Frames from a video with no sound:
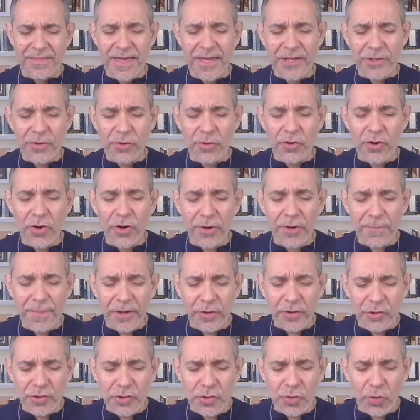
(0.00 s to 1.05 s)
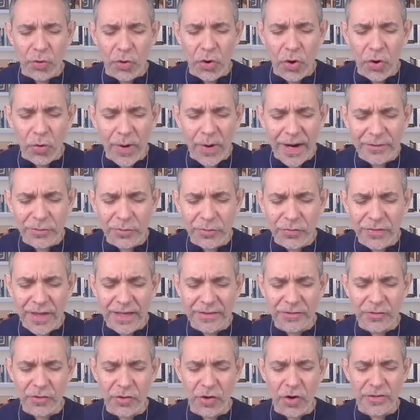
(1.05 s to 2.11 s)
Thank you, Lord, because you go into
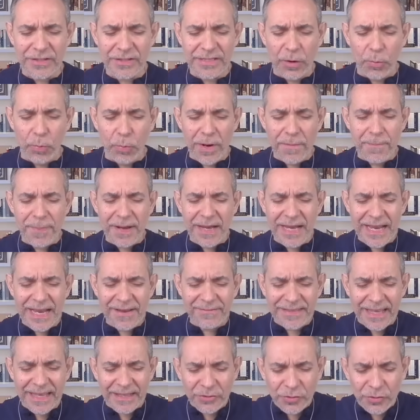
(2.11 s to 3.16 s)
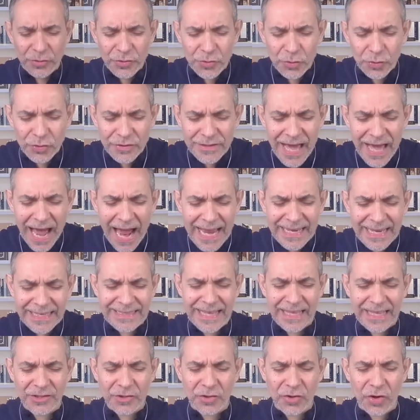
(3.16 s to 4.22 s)
that cross, and we believe that you die
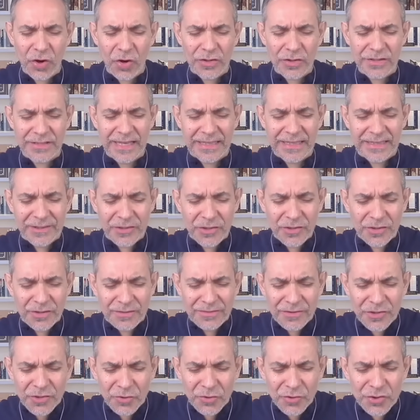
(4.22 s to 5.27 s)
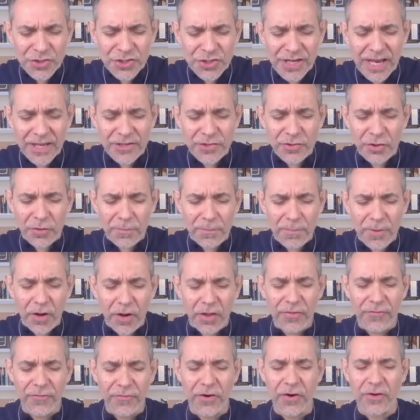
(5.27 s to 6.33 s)
in that cross, that you shed your
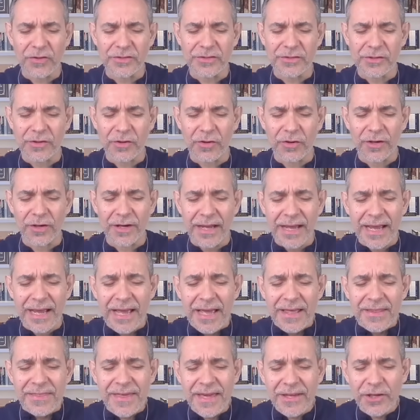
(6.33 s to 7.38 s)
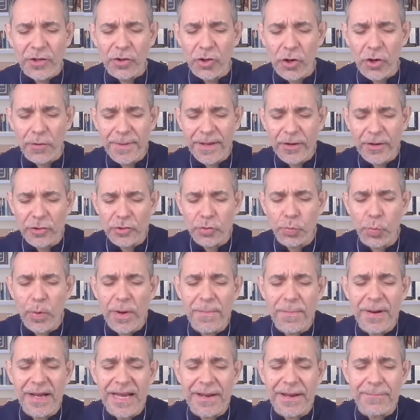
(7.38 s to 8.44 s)
blood for us, Lord. Thank you, Lord, because
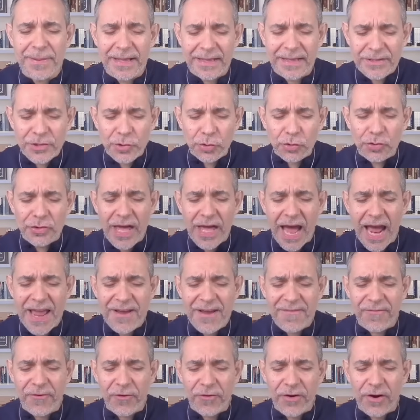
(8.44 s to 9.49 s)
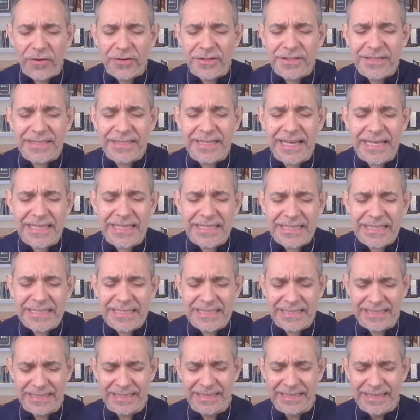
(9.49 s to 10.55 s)
we believe that you dying for our
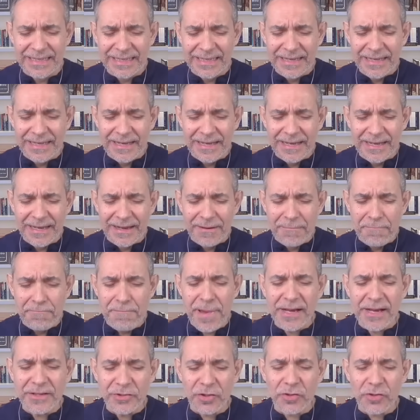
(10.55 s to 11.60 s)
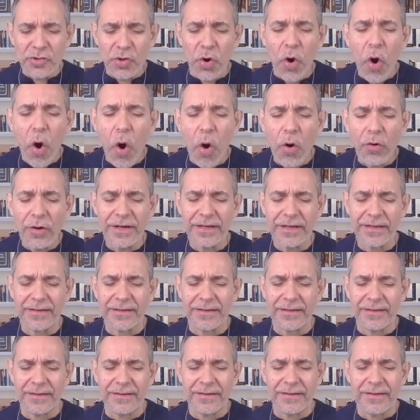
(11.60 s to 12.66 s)
sins makes us holy
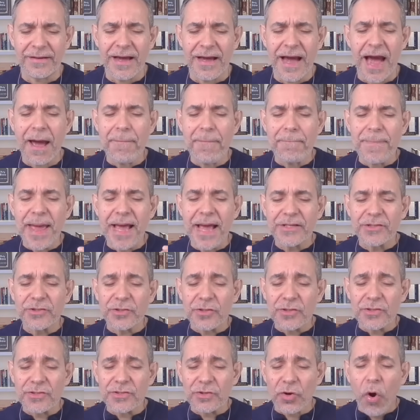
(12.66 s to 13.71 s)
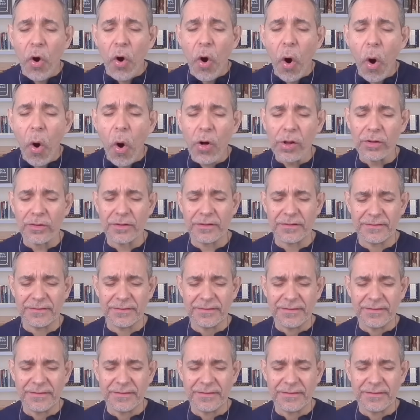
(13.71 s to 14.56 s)
and makes us whole